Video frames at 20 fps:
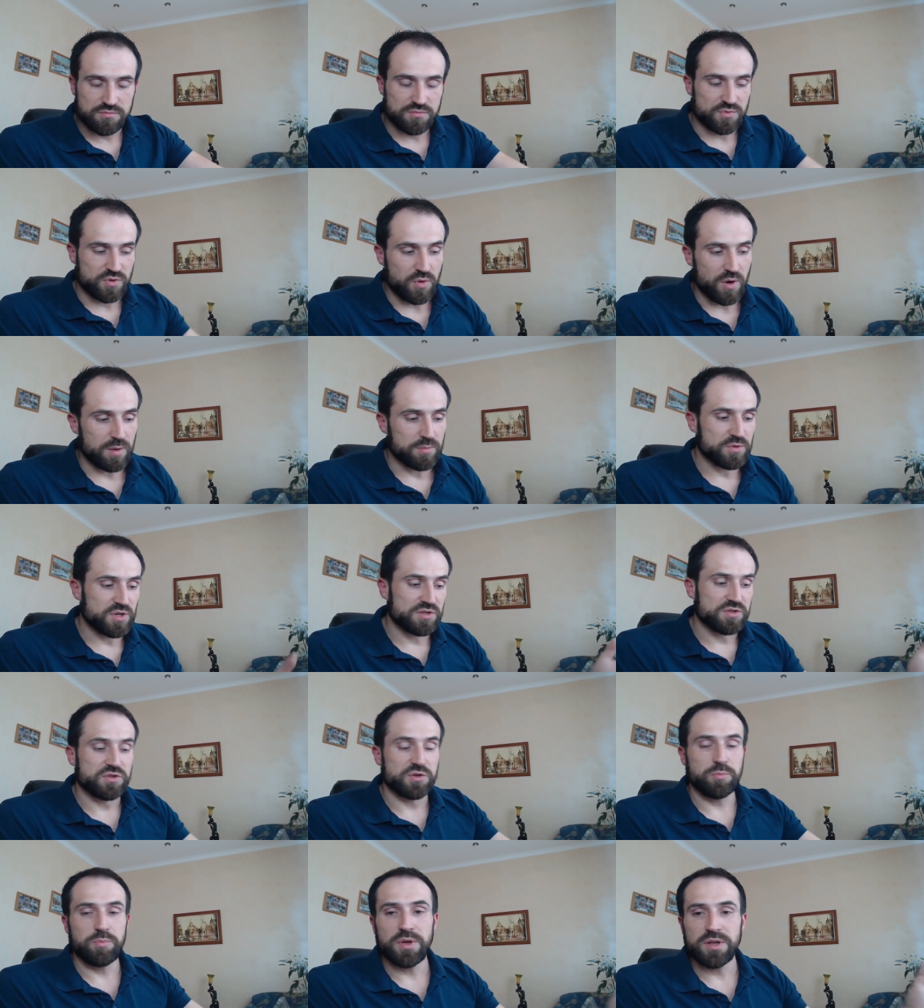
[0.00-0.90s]
So I'm
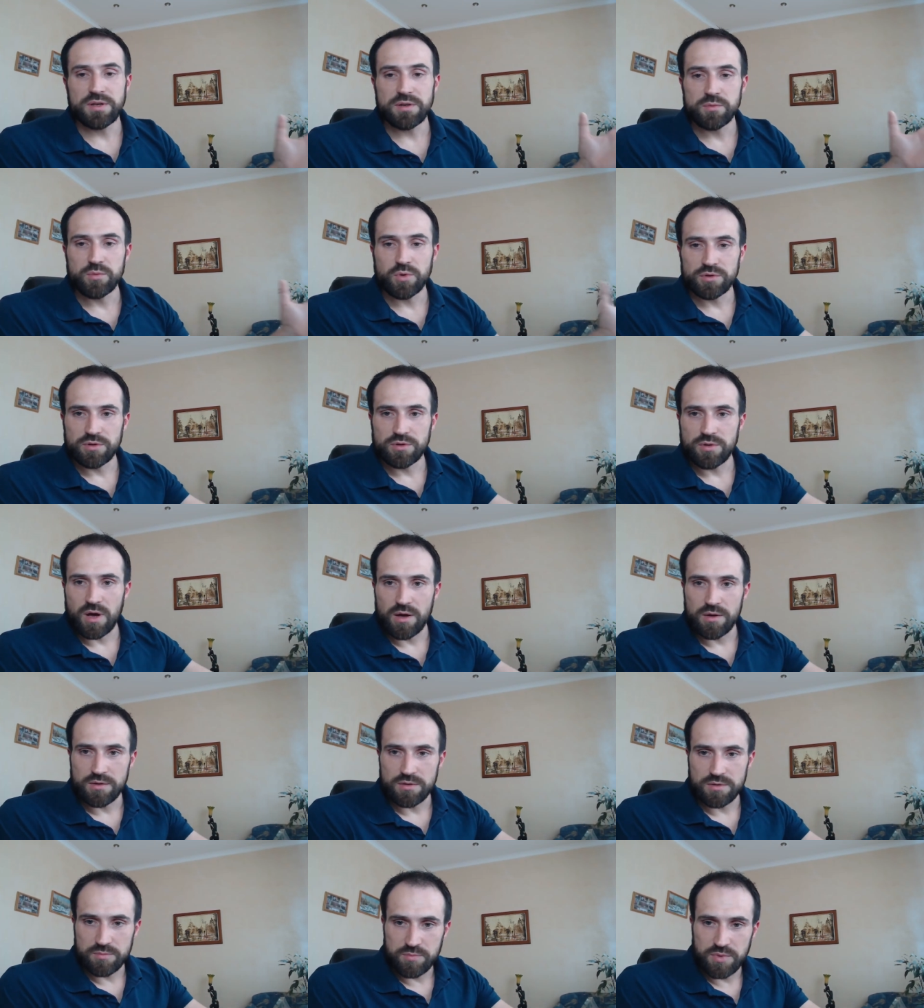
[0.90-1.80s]
just repeating what
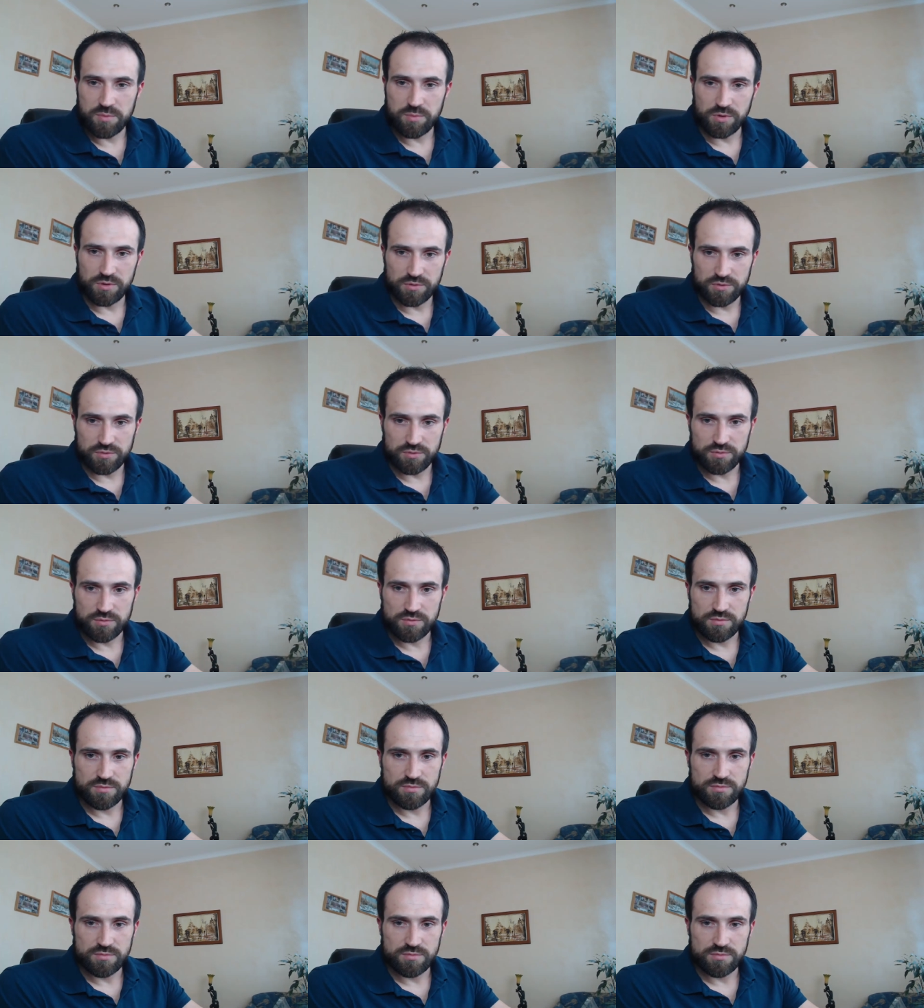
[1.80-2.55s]
other people do